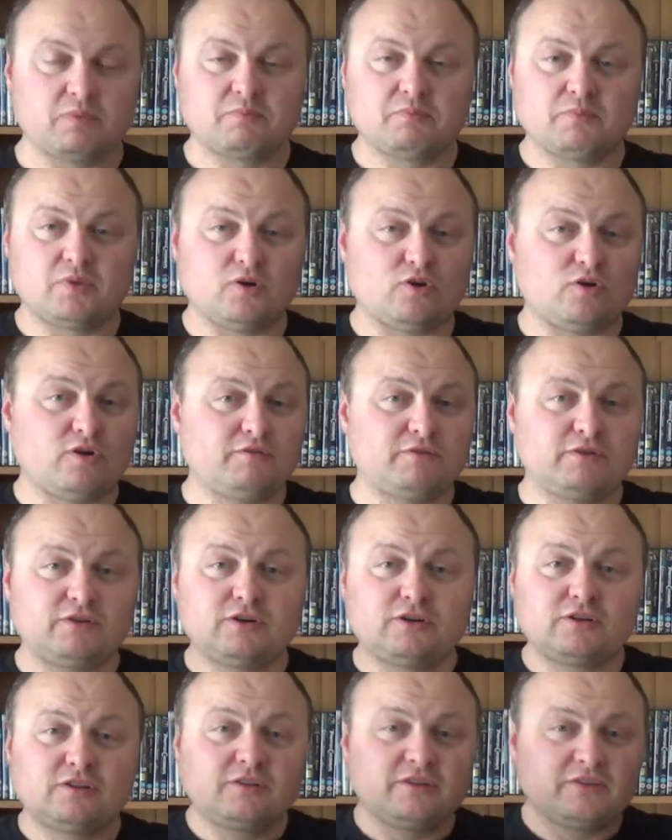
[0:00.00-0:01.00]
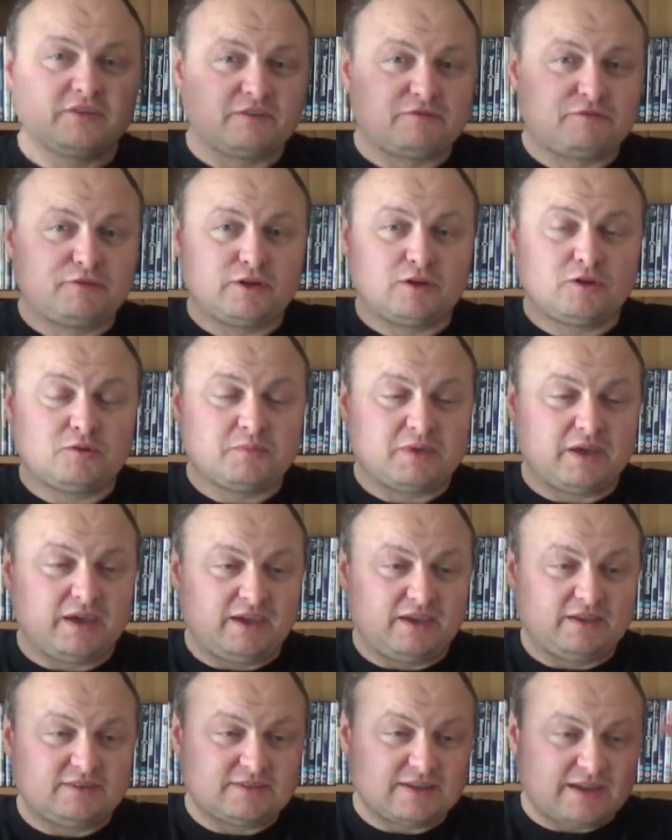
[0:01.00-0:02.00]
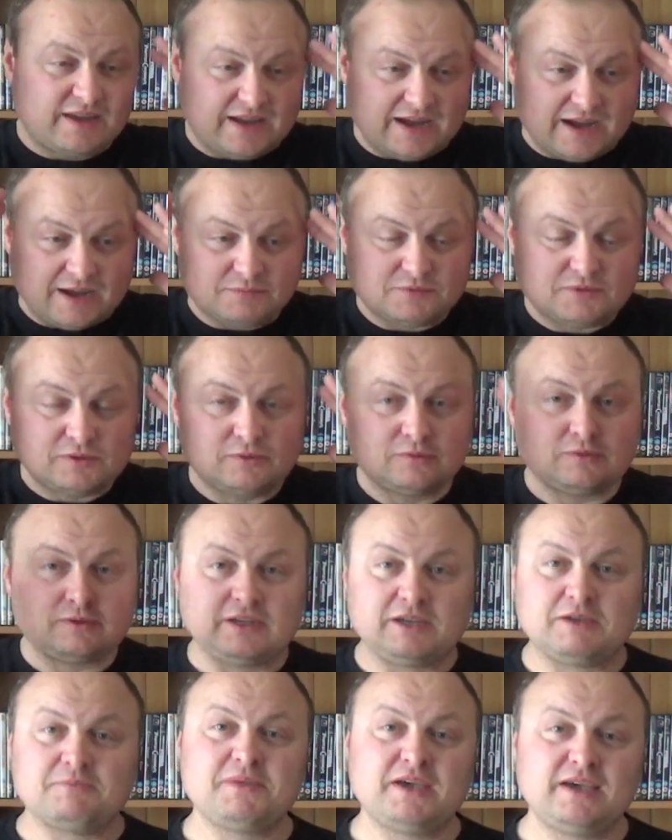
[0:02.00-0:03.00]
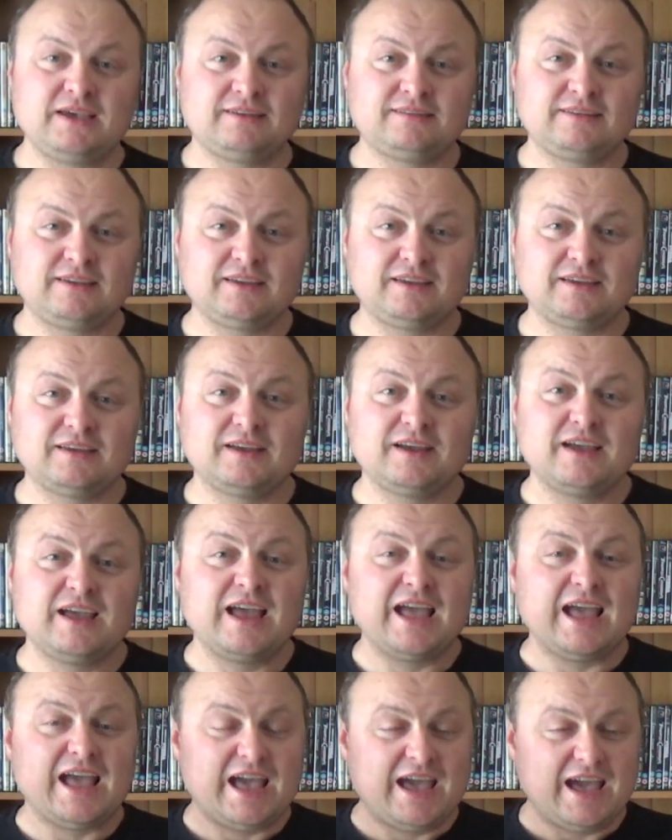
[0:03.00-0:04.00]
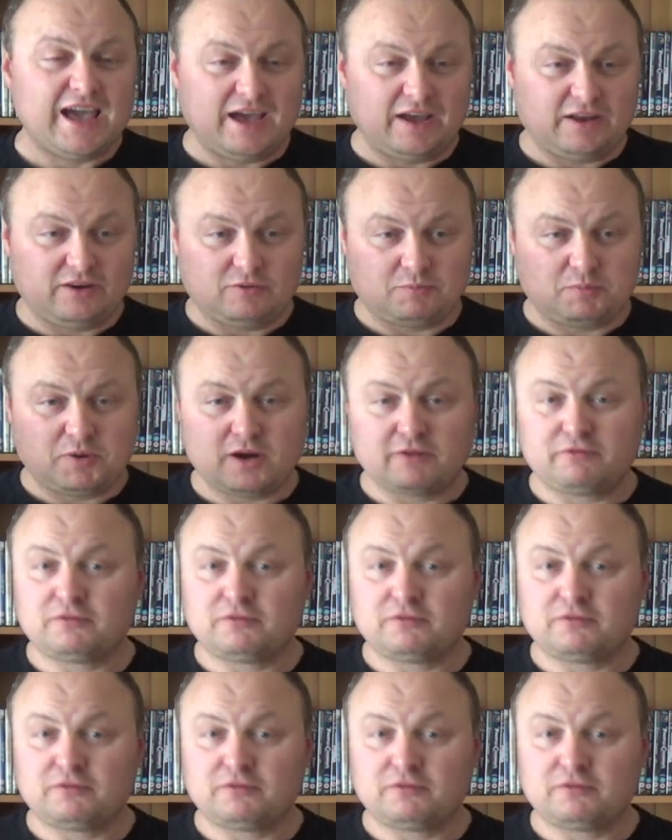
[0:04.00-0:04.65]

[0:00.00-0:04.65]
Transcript: But overall the film is absolutely amazing, and apart